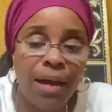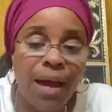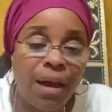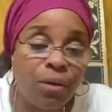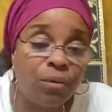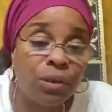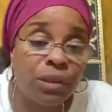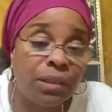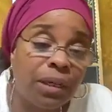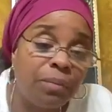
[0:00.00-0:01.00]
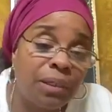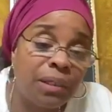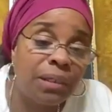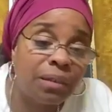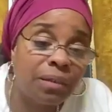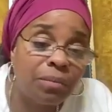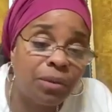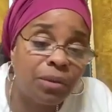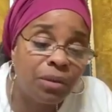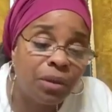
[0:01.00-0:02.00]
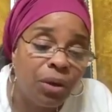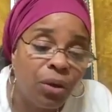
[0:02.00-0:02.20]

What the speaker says: and how the same systems